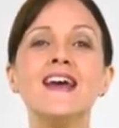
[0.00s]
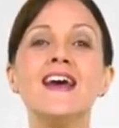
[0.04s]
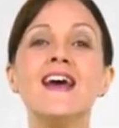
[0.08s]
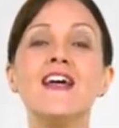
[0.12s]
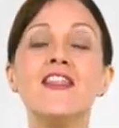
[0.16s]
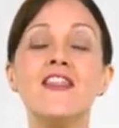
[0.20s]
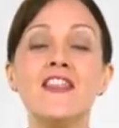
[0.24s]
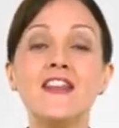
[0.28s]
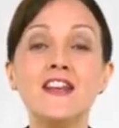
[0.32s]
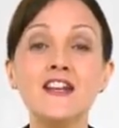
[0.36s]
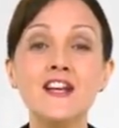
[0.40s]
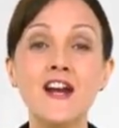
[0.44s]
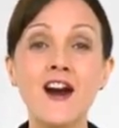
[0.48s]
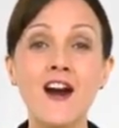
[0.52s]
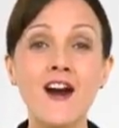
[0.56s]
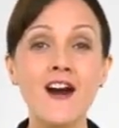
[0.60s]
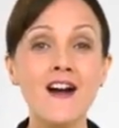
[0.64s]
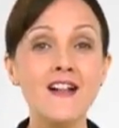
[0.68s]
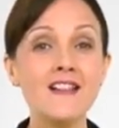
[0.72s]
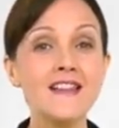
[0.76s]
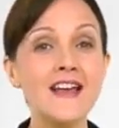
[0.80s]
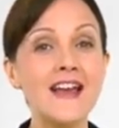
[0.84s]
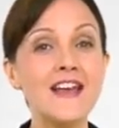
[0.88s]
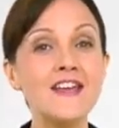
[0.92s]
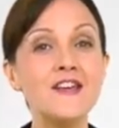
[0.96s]
then
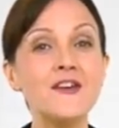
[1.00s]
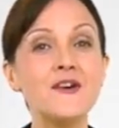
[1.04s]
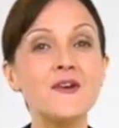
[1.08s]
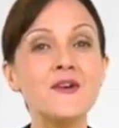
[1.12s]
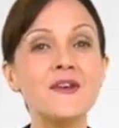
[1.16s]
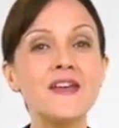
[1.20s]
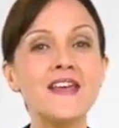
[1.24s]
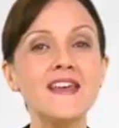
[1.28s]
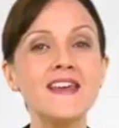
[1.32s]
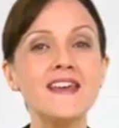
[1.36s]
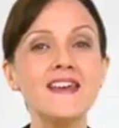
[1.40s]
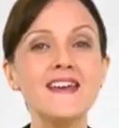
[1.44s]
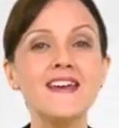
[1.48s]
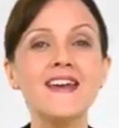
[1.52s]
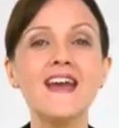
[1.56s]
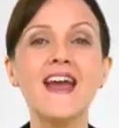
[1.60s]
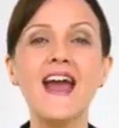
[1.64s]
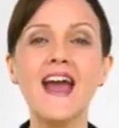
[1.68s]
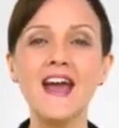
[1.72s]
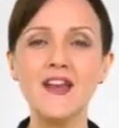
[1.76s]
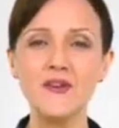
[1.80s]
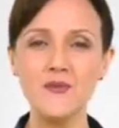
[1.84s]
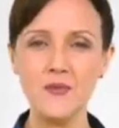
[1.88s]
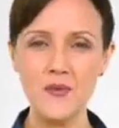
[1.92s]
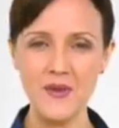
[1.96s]
call iYogi
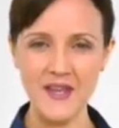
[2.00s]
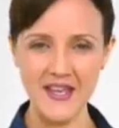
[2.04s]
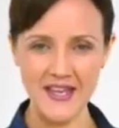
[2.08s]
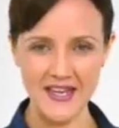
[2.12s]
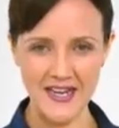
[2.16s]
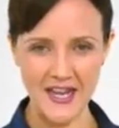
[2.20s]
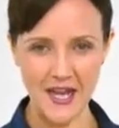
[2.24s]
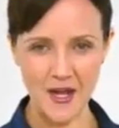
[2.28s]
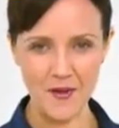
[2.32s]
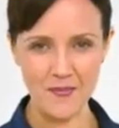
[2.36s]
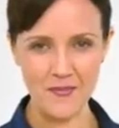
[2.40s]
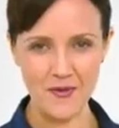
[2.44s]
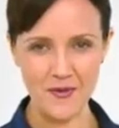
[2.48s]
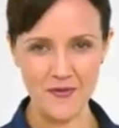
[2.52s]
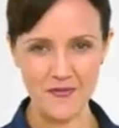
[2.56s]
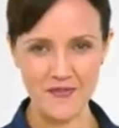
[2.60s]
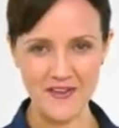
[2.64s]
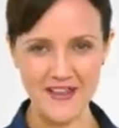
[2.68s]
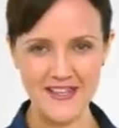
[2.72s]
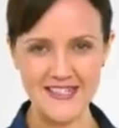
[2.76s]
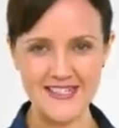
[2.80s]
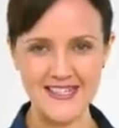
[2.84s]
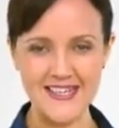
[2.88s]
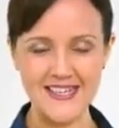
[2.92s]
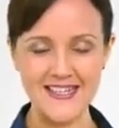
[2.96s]
and we can help you
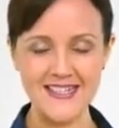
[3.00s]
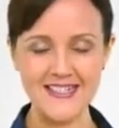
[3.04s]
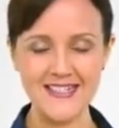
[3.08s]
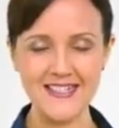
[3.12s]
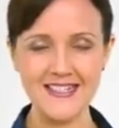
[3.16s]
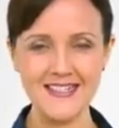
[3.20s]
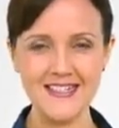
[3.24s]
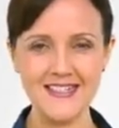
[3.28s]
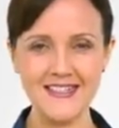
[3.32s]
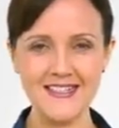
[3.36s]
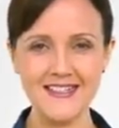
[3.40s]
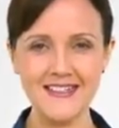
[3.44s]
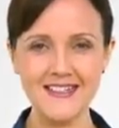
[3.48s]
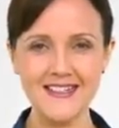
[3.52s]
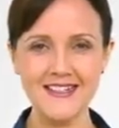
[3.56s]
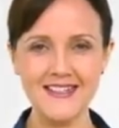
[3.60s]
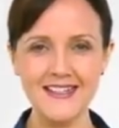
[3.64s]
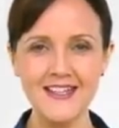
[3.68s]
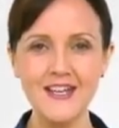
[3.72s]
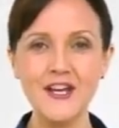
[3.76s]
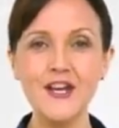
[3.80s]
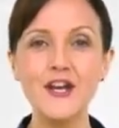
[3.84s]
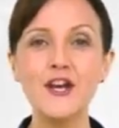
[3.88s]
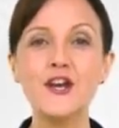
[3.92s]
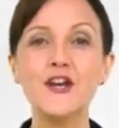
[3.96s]
fix it.
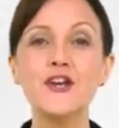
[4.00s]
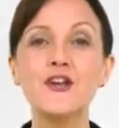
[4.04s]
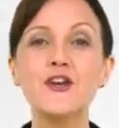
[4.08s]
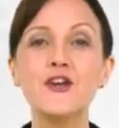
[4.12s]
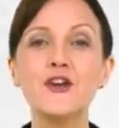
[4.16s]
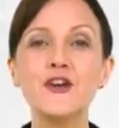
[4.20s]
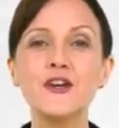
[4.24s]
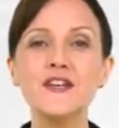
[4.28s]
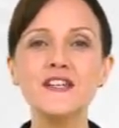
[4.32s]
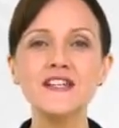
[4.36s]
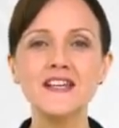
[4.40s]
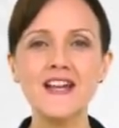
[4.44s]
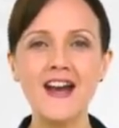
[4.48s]
Good